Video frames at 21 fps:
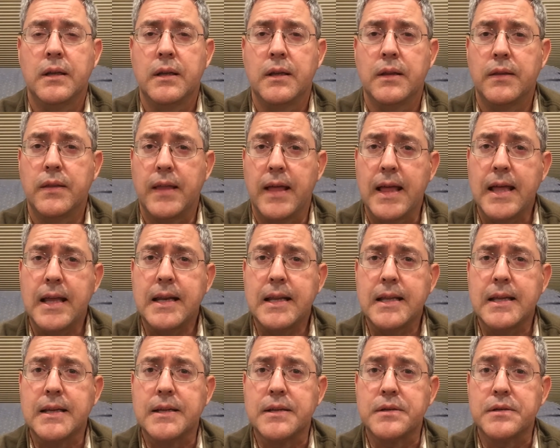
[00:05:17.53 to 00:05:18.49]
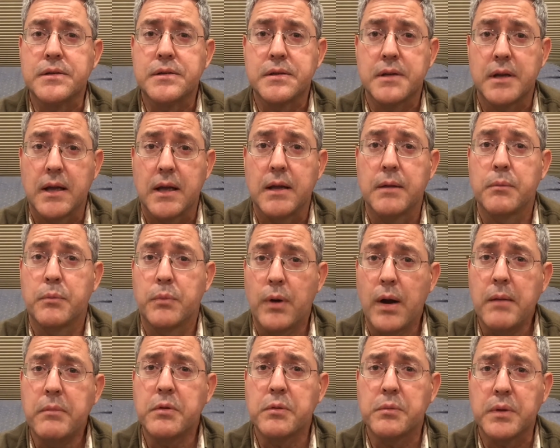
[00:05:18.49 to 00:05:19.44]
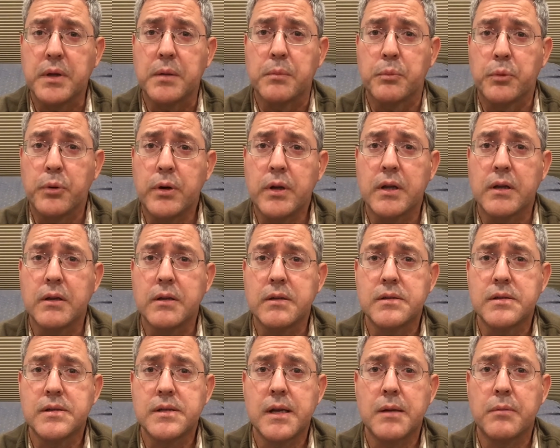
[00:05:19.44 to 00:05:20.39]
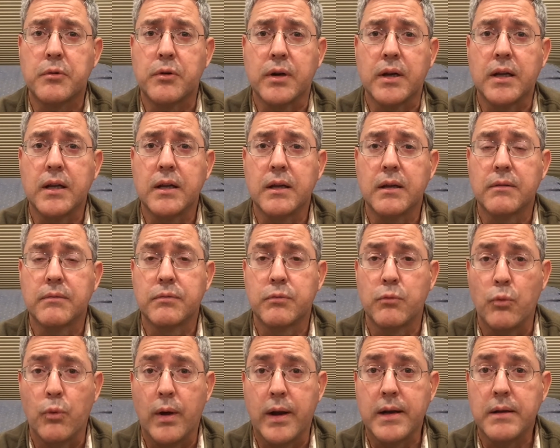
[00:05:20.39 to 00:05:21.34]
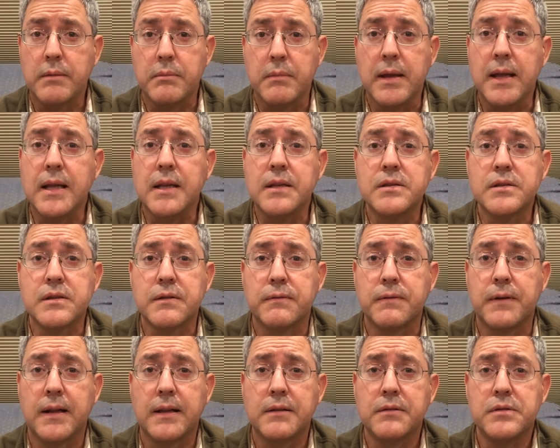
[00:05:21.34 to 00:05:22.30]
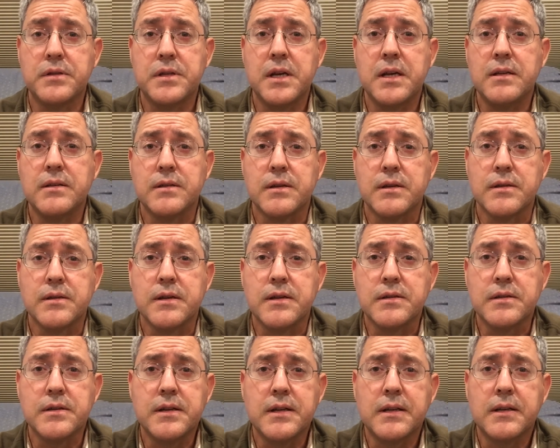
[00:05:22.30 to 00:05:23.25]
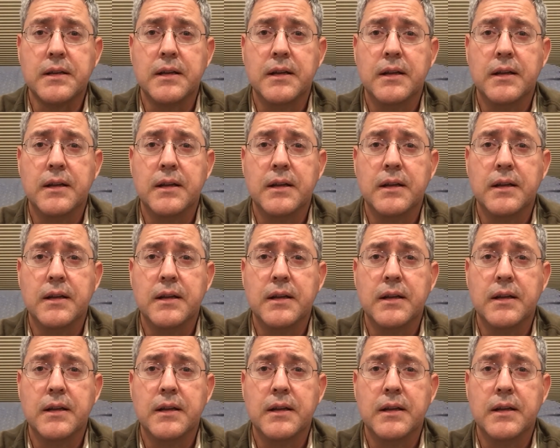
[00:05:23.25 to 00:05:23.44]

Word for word: that is probably a pretty good summary of what it means to follow Jesus, isn't it?